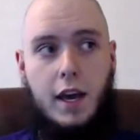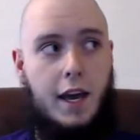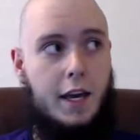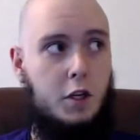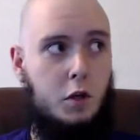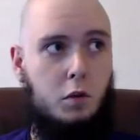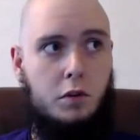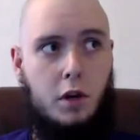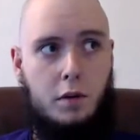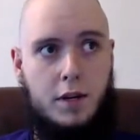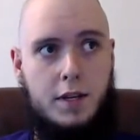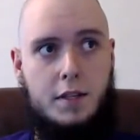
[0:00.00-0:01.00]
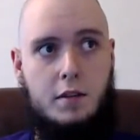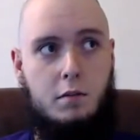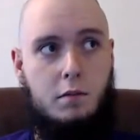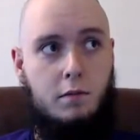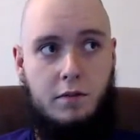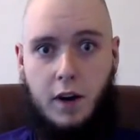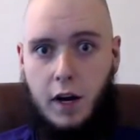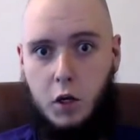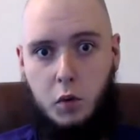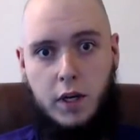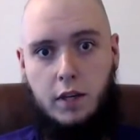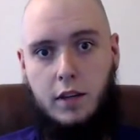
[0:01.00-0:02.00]
And you will notice
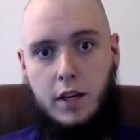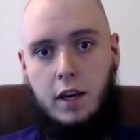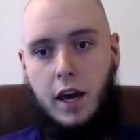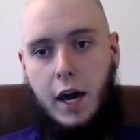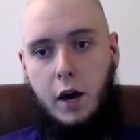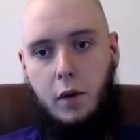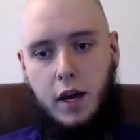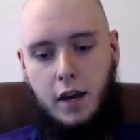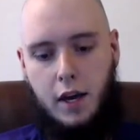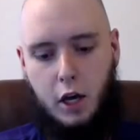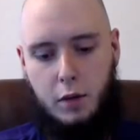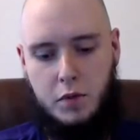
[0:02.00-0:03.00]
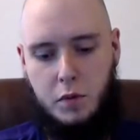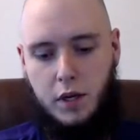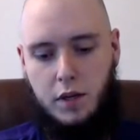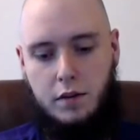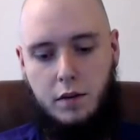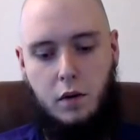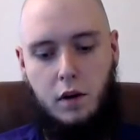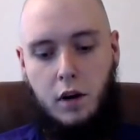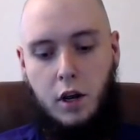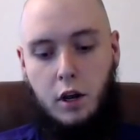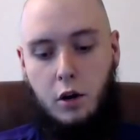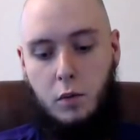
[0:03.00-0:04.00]
very quickly how it helps with
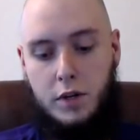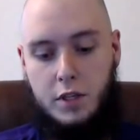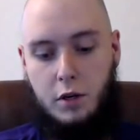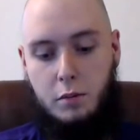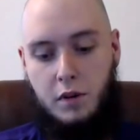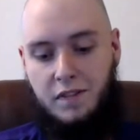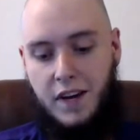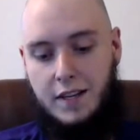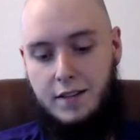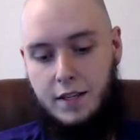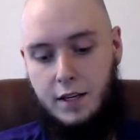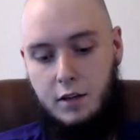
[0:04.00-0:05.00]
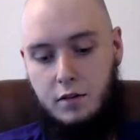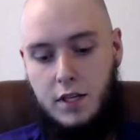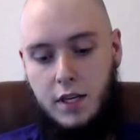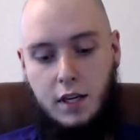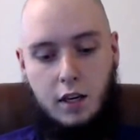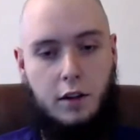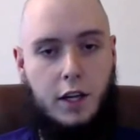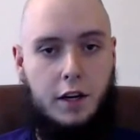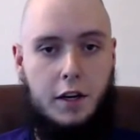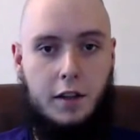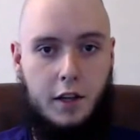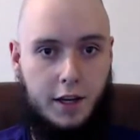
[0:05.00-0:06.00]
your rhizome defense and seeing
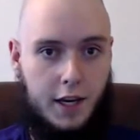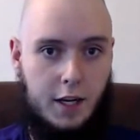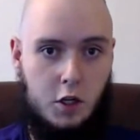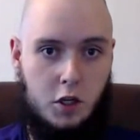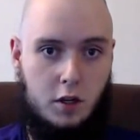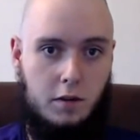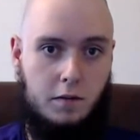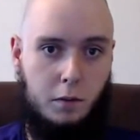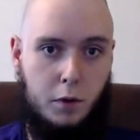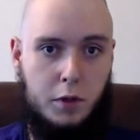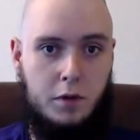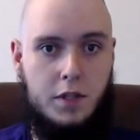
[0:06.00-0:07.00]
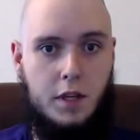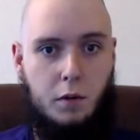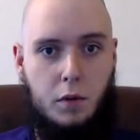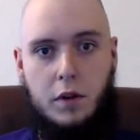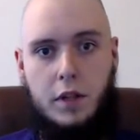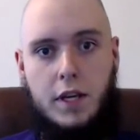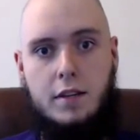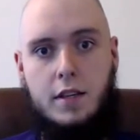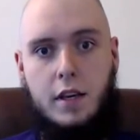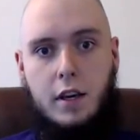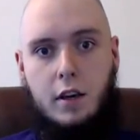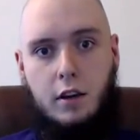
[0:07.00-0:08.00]
elongation of roots and
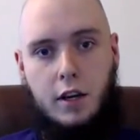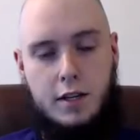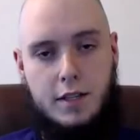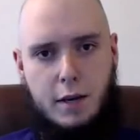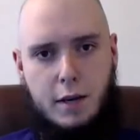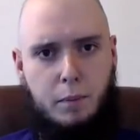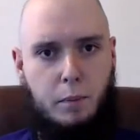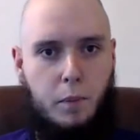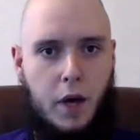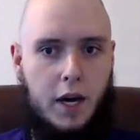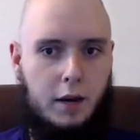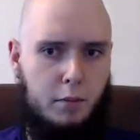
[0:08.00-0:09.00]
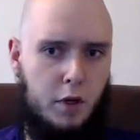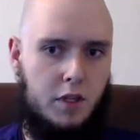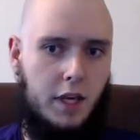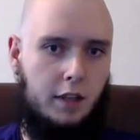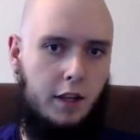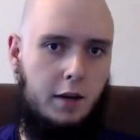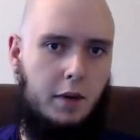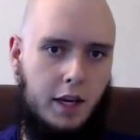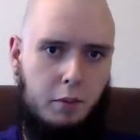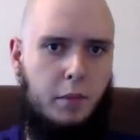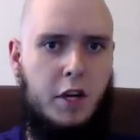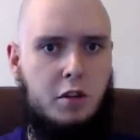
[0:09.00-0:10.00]
rootlets. You're going to see most likely
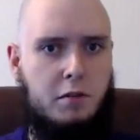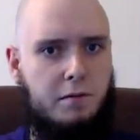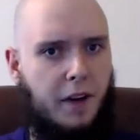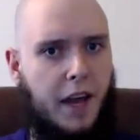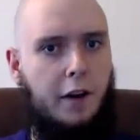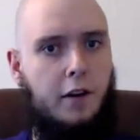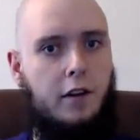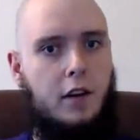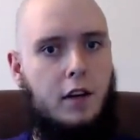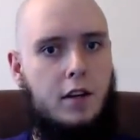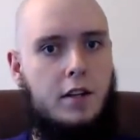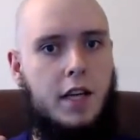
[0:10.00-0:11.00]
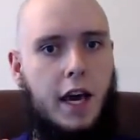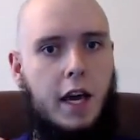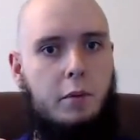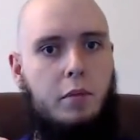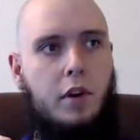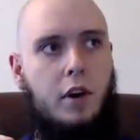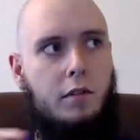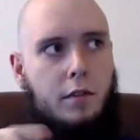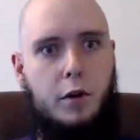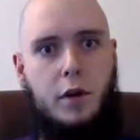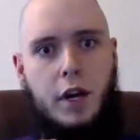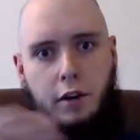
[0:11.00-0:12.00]
like a much finer type of
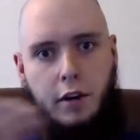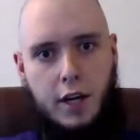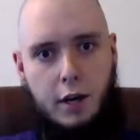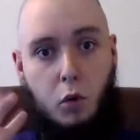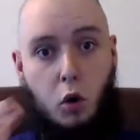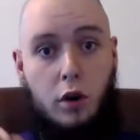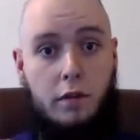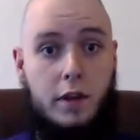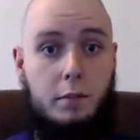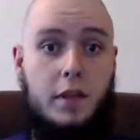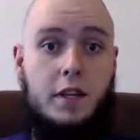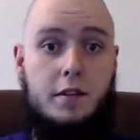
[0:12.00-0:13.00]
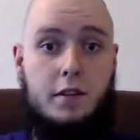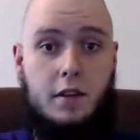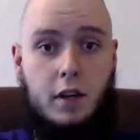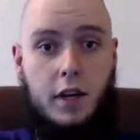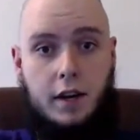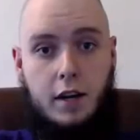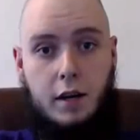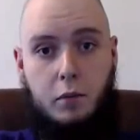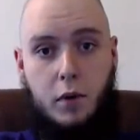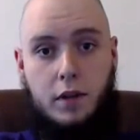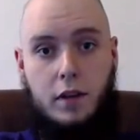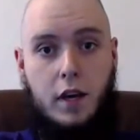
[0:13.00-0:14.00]
root, and you're going to get more of them. And this is going to end
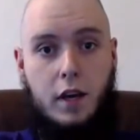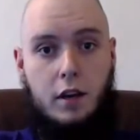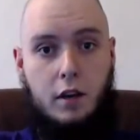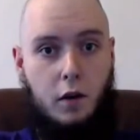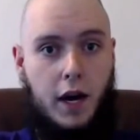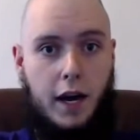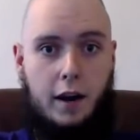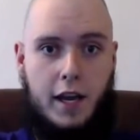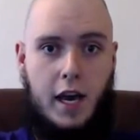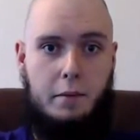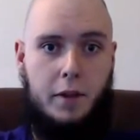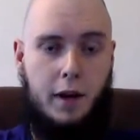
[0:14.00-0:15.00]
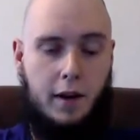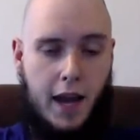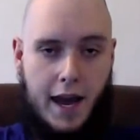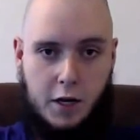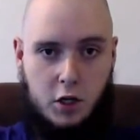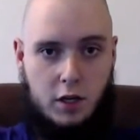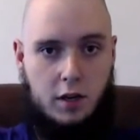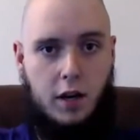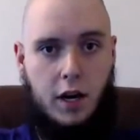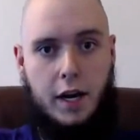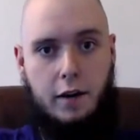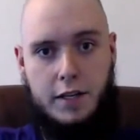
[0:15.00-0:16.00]
up with higher capillary action,
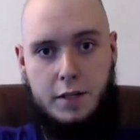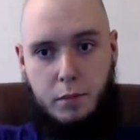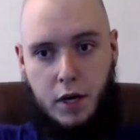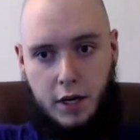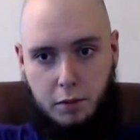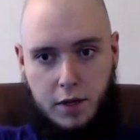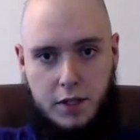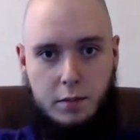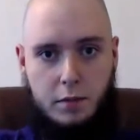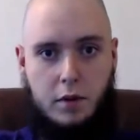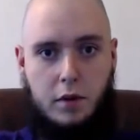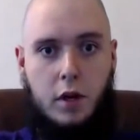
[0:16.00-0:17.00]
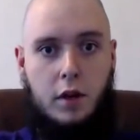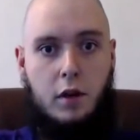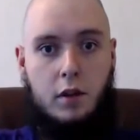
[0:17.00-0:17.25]
higher osmotic principle.